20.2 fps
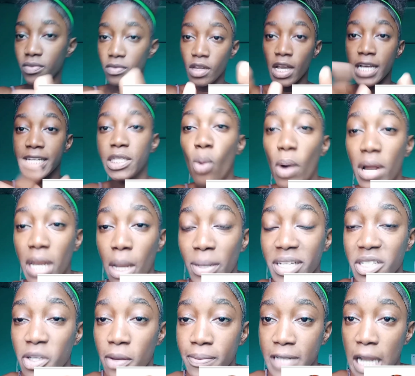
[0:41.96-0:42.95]
It's the one that my
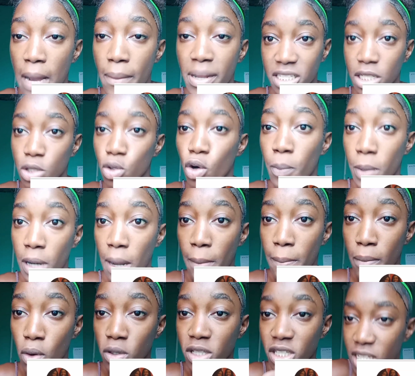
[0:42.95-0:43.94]
subscriber just threw up in my
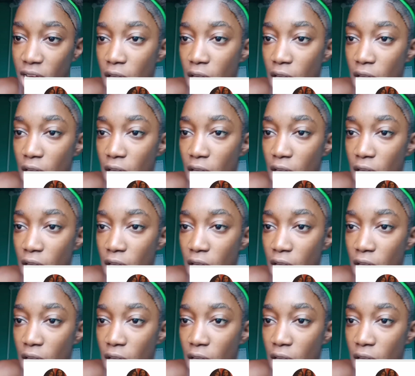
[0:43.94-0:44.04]
mouth and I